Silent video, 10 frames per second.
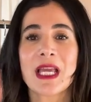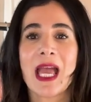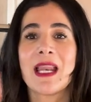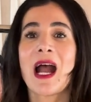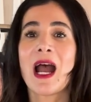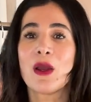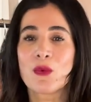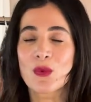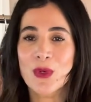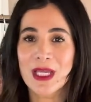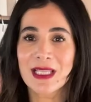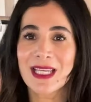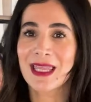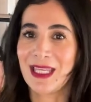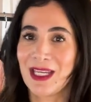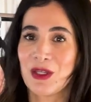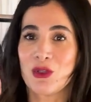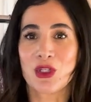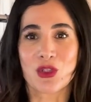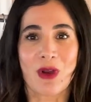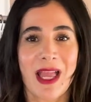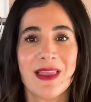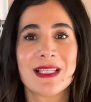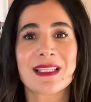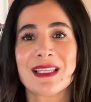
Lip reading: And I really think you should try this.